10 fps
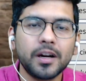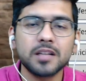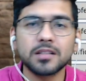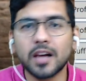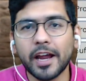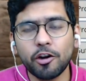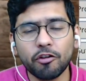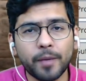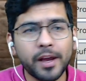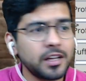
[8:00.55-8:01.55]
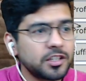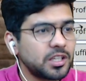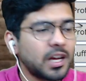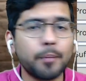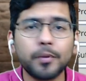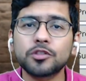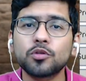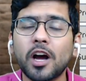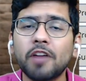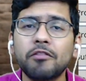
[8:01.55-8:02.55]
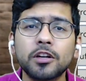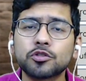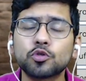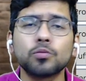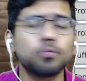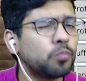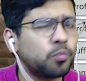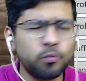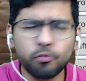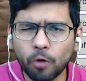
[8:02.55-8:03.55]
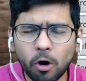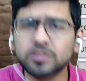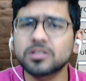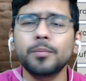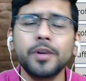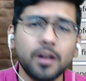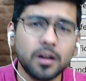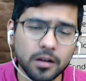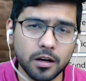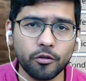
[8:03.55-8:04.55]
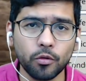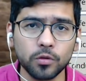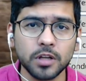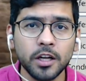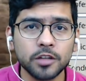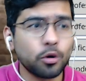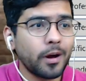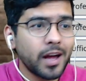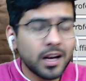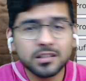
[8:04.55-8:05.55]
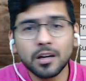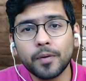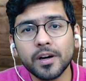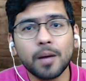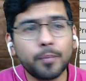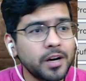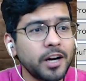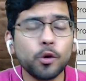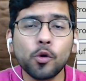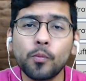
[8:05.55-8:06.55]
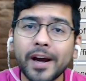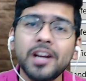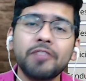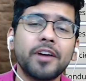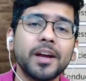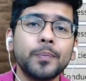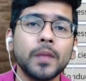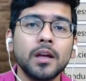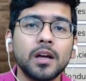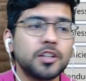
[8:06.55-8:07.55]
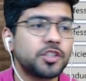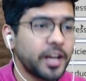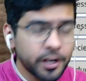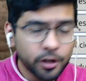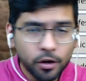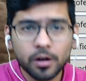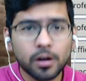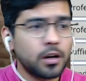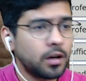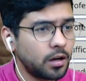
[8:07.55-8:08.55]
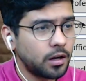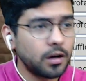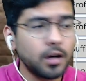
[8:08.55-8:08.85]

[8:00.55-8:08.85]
is a client of mine, and she happens to have a awesome internal controls. So I ask Aparna, do you mind if I share your